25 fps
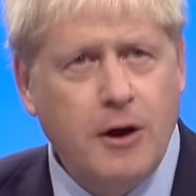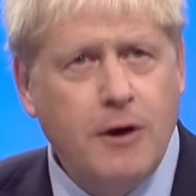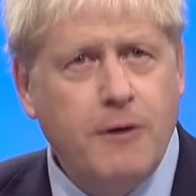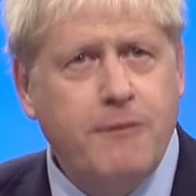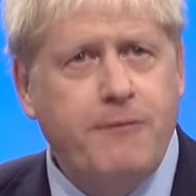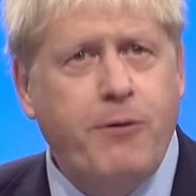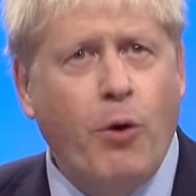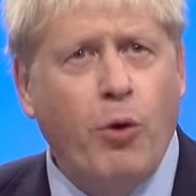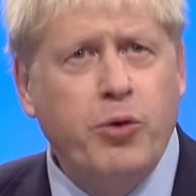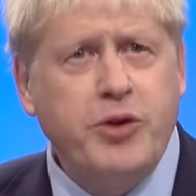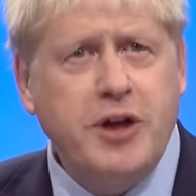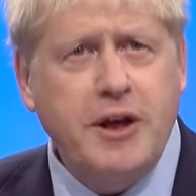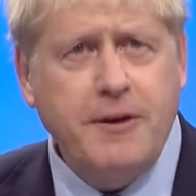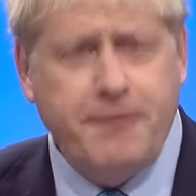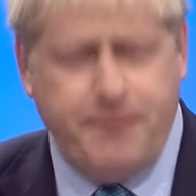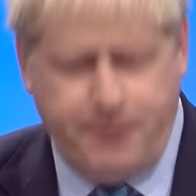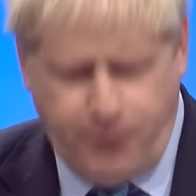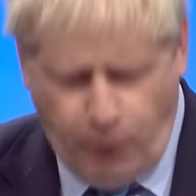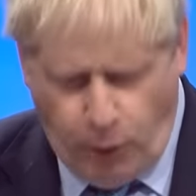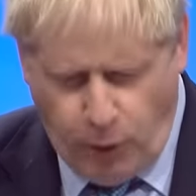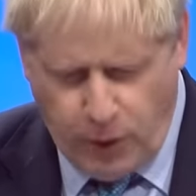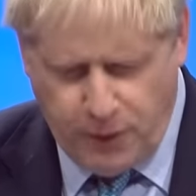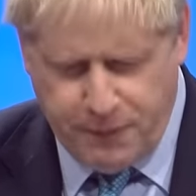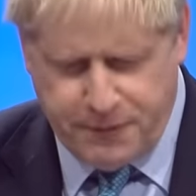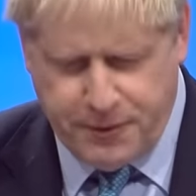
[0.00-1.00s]

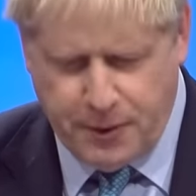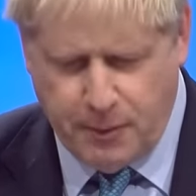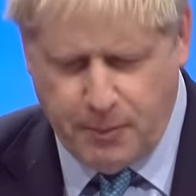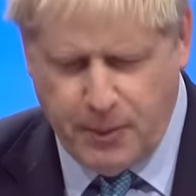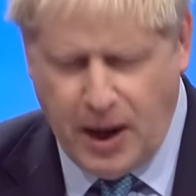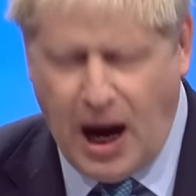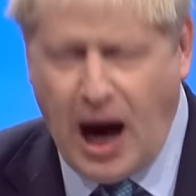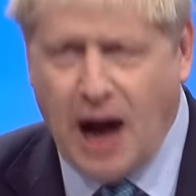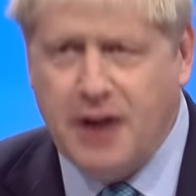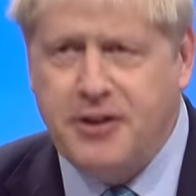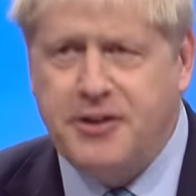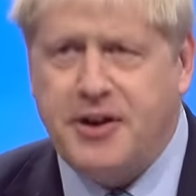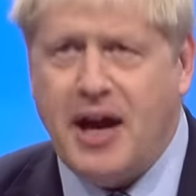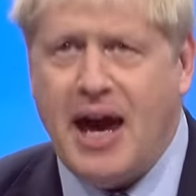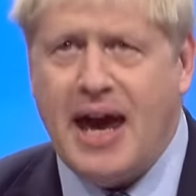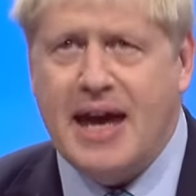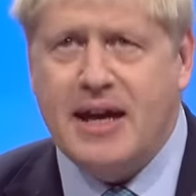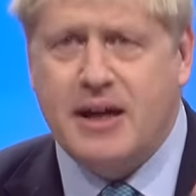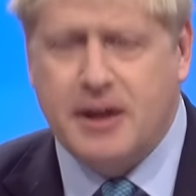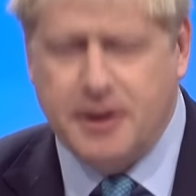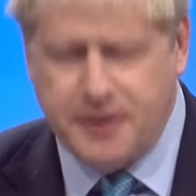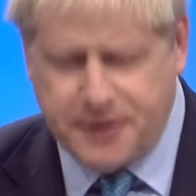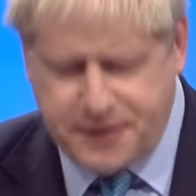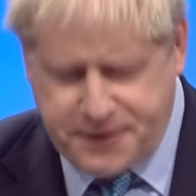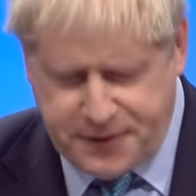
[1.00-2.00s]
forty-four of them under a
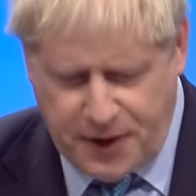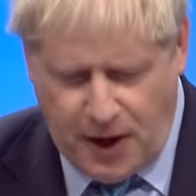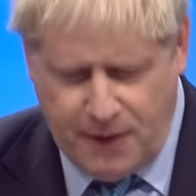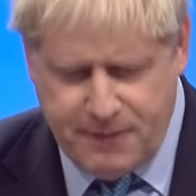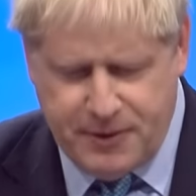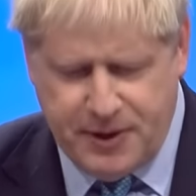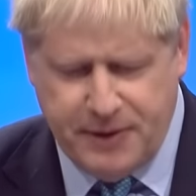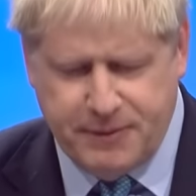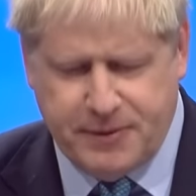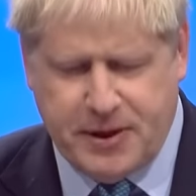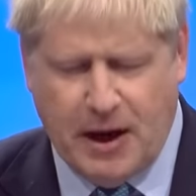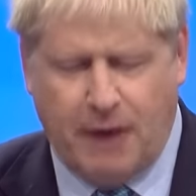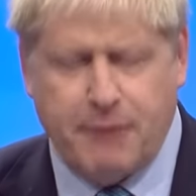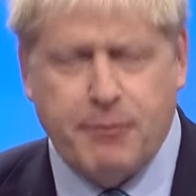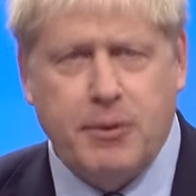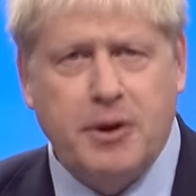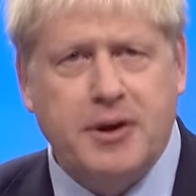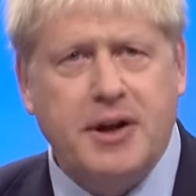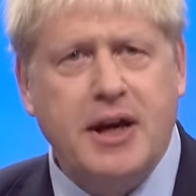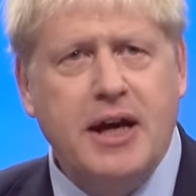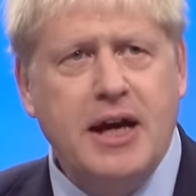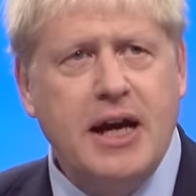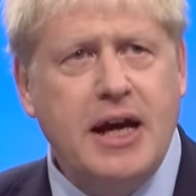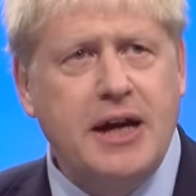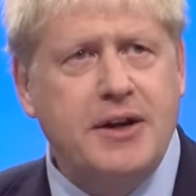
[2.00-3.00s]
Conservative government,
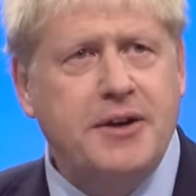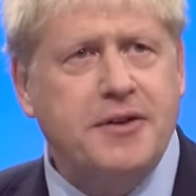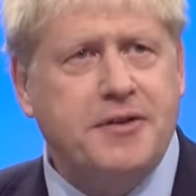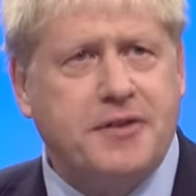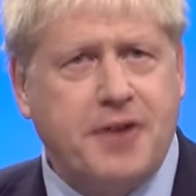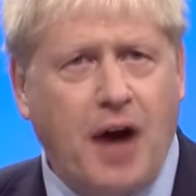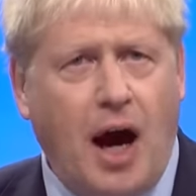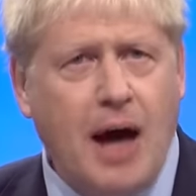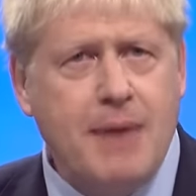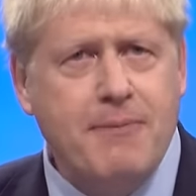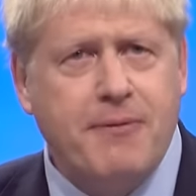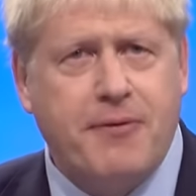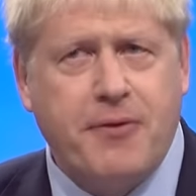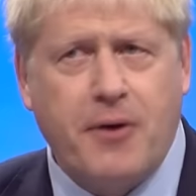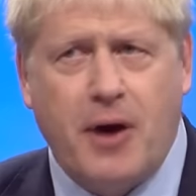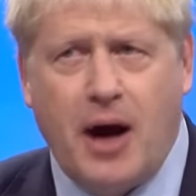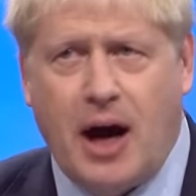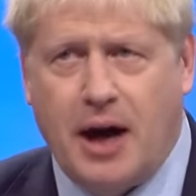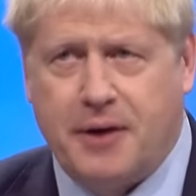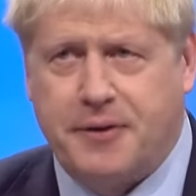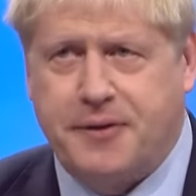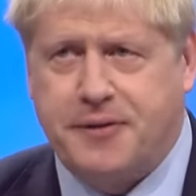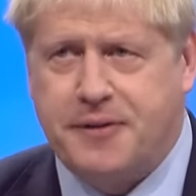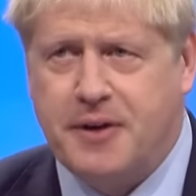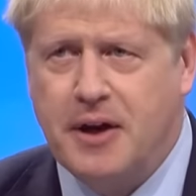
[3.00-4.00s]
it is time for
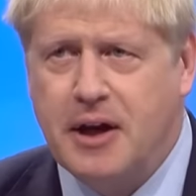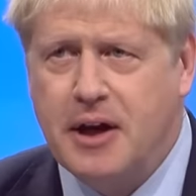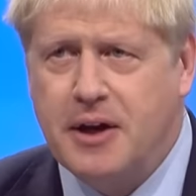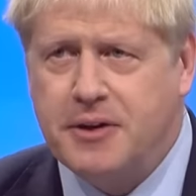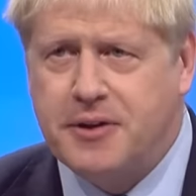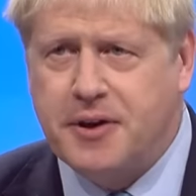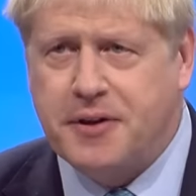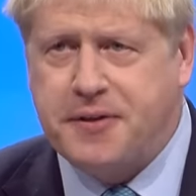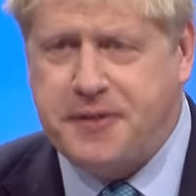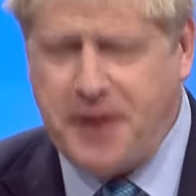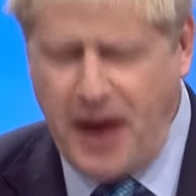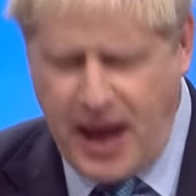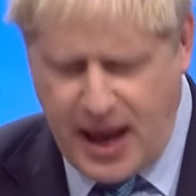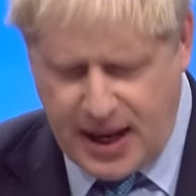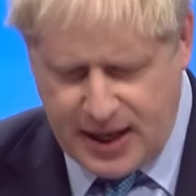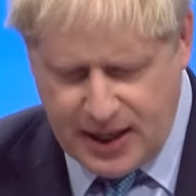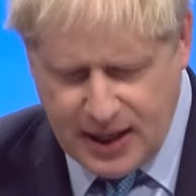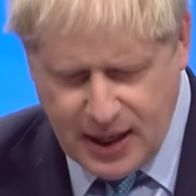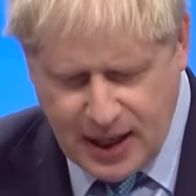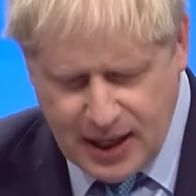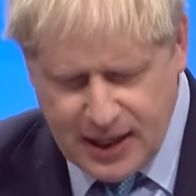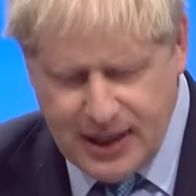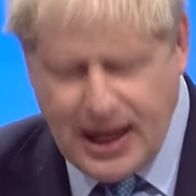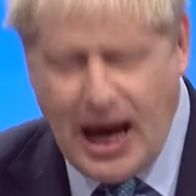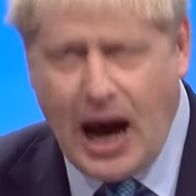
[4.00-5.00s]
us to say
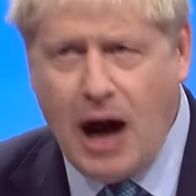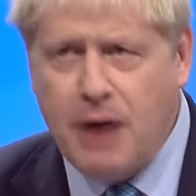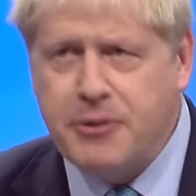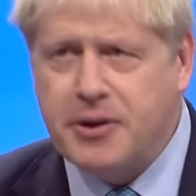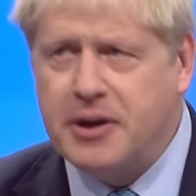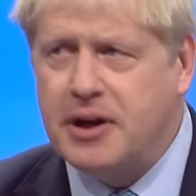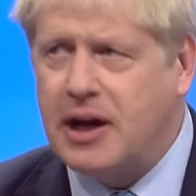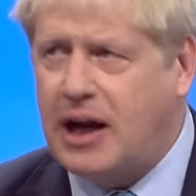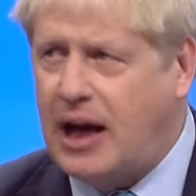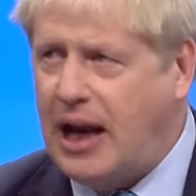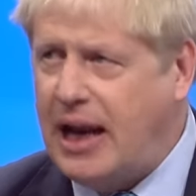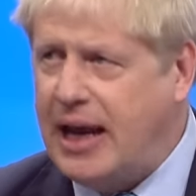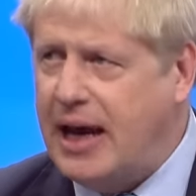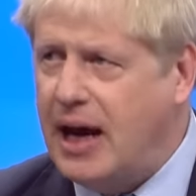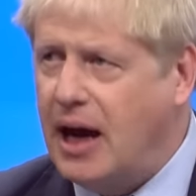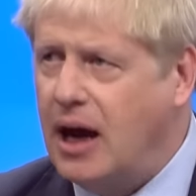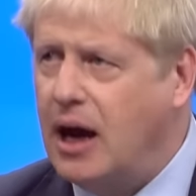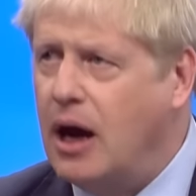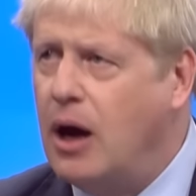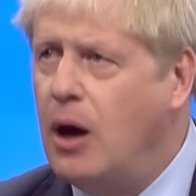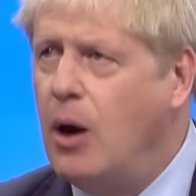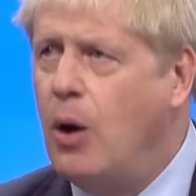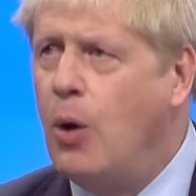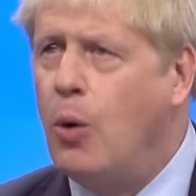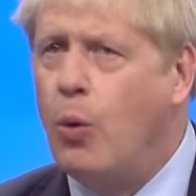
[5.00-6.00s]
loud and clear,
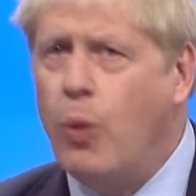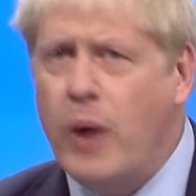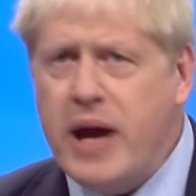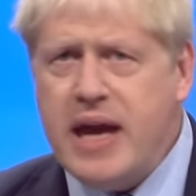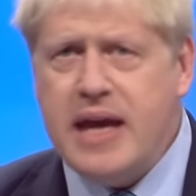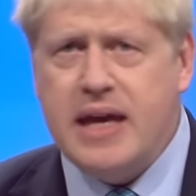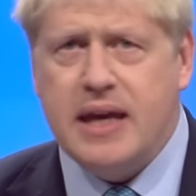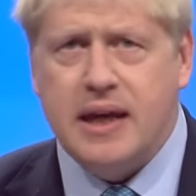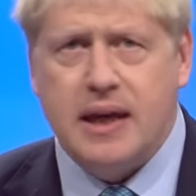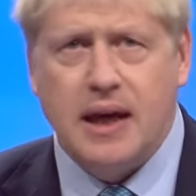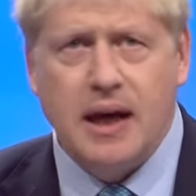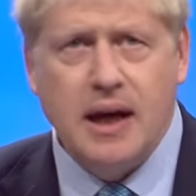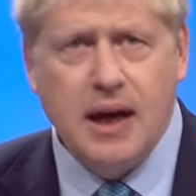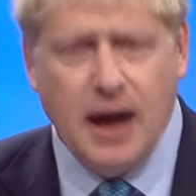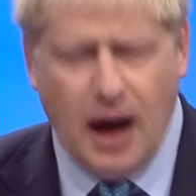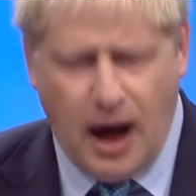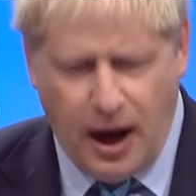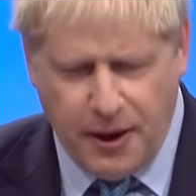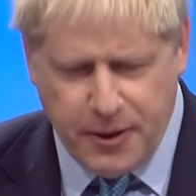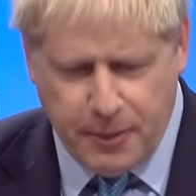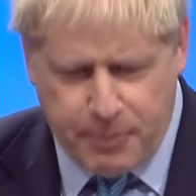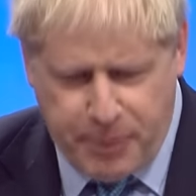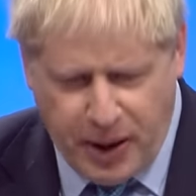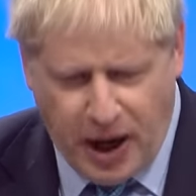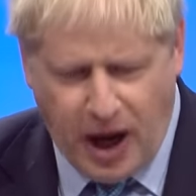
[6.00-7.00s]
we are
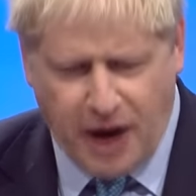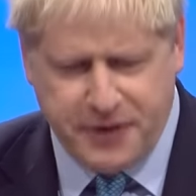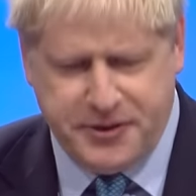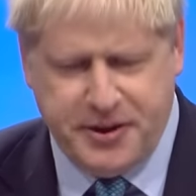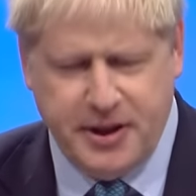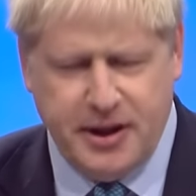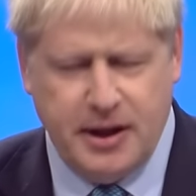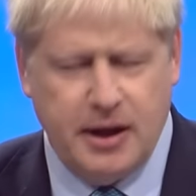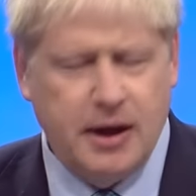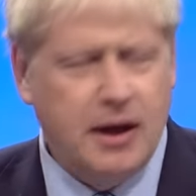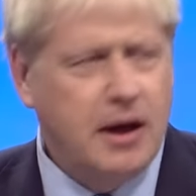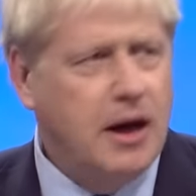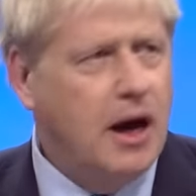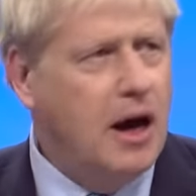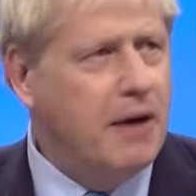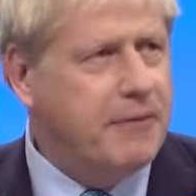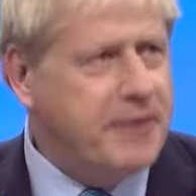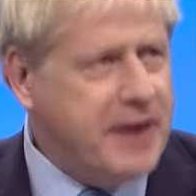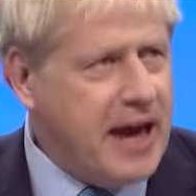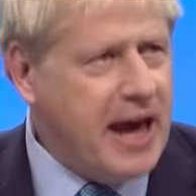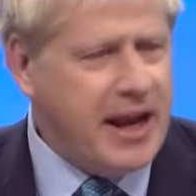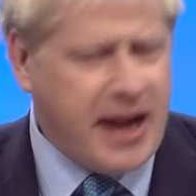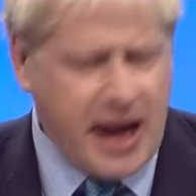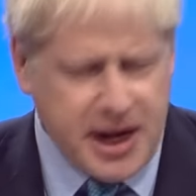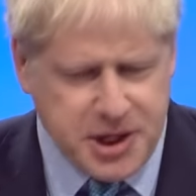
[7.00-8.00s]
the party of the
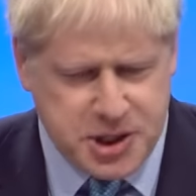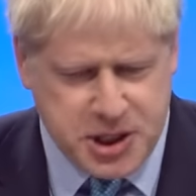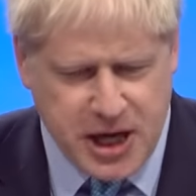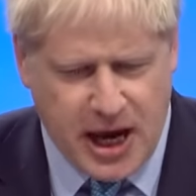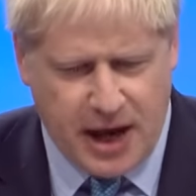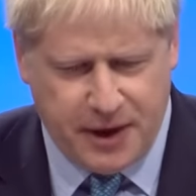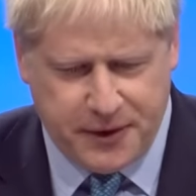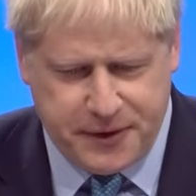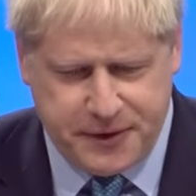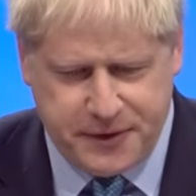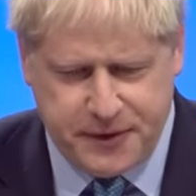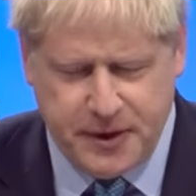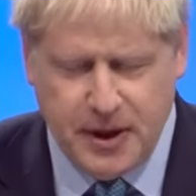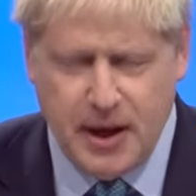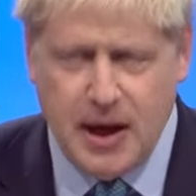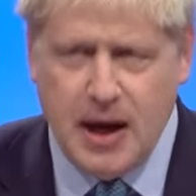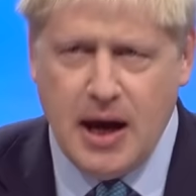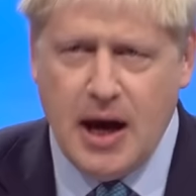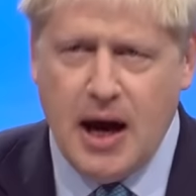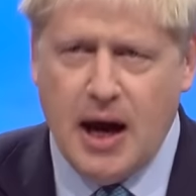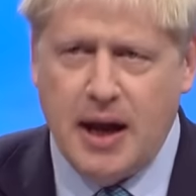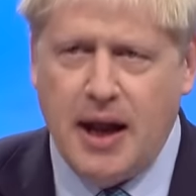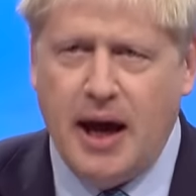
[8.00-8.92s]
N H S. And I,